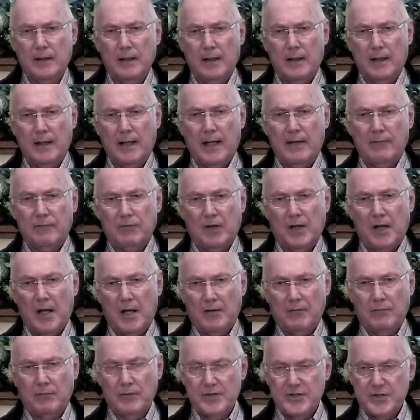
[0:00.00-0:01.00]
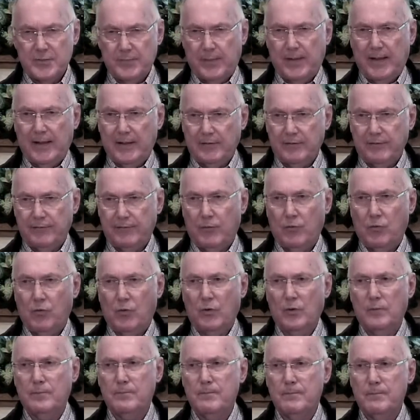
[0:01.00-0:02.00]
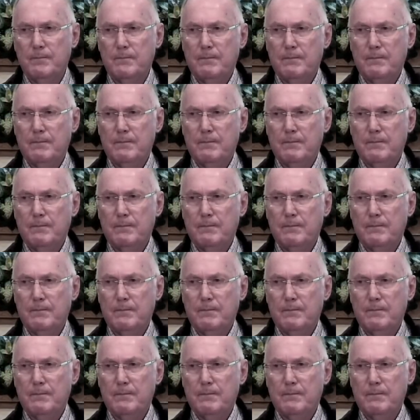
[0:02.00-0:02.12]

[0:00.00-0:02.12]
uh, have a lot of respect for,